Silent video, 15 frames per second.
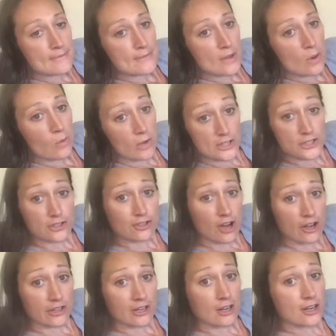Once you're
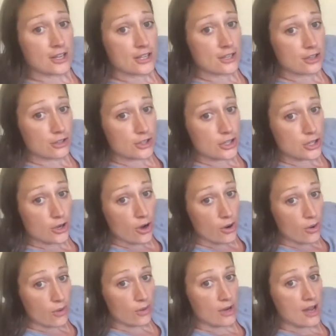done, you'll
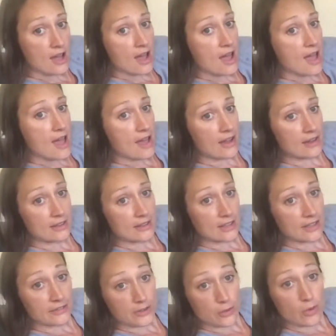go, and
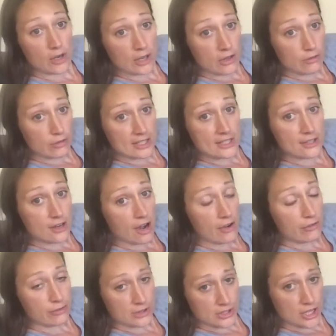if you want to rinse it off,
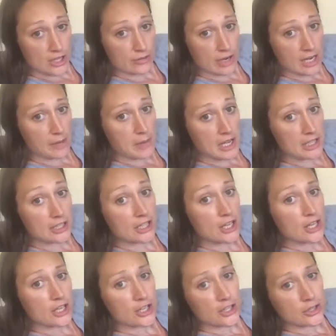which I recommend,
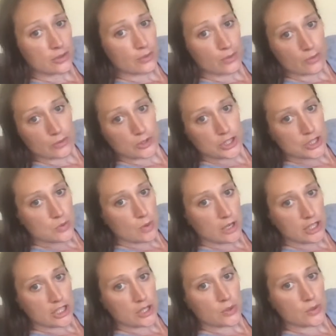you just want
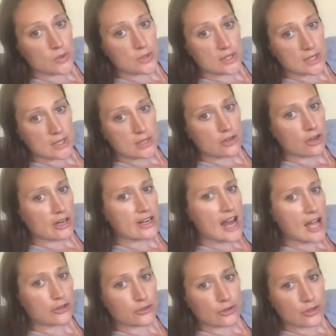to use either a
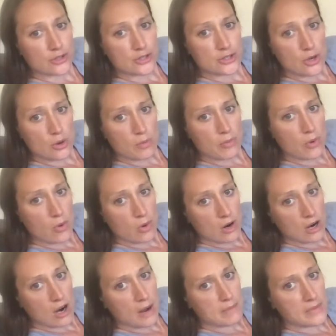natural soap
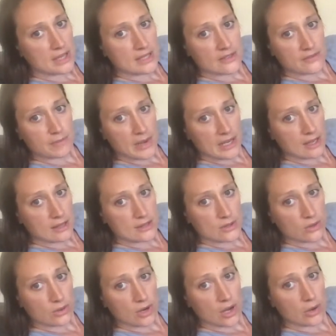or a mix of baking
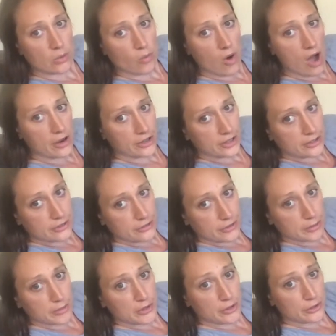soda and water to
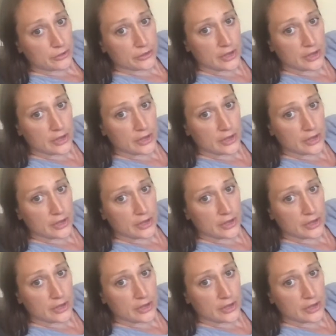remove